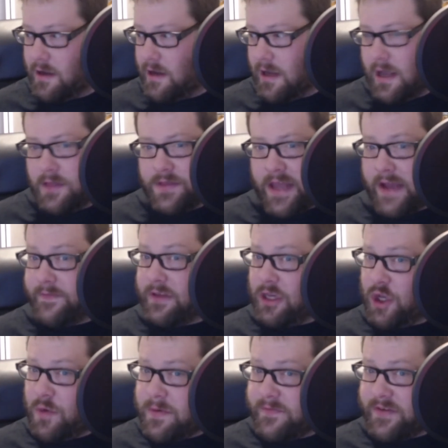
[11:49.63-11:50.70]
They have the
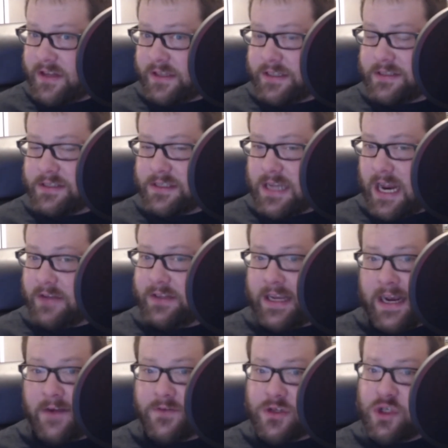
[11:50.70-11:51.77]
human villains and they
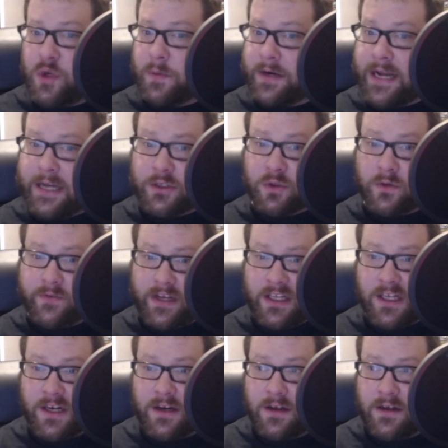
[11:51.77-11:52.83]
have the supernatural
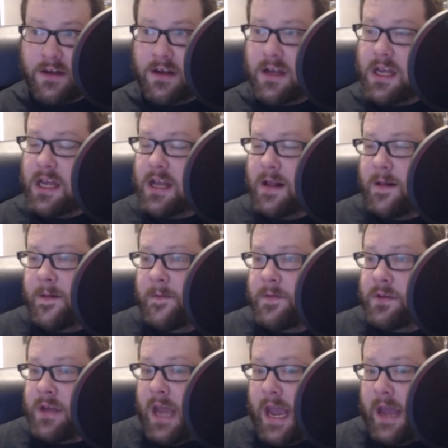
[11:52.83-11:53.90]
villain.
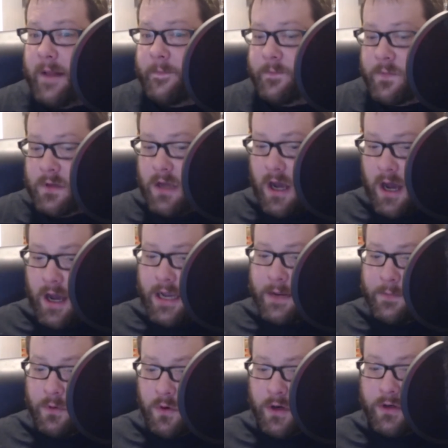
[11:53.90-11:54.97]
And I am
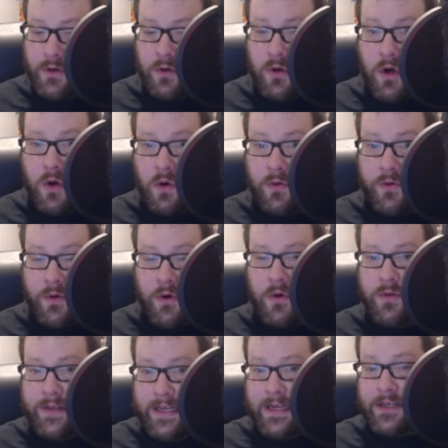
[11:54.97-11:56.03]
going to go through
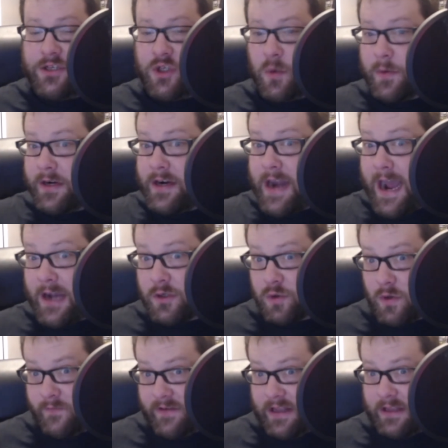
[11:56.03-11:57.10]
the supernatural
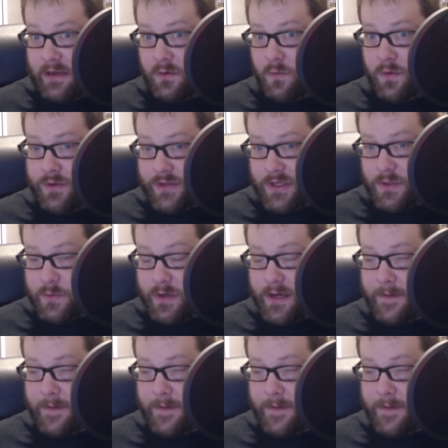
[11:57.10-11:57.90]
villain with this one.